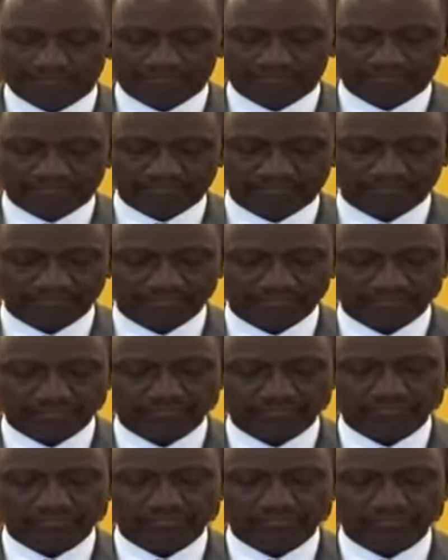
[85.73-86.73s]

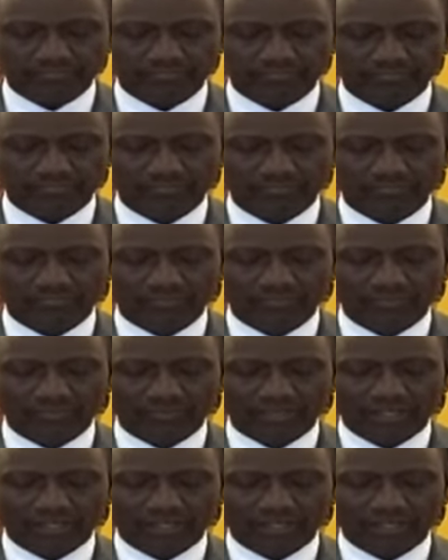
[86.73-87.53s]
Nothing is said.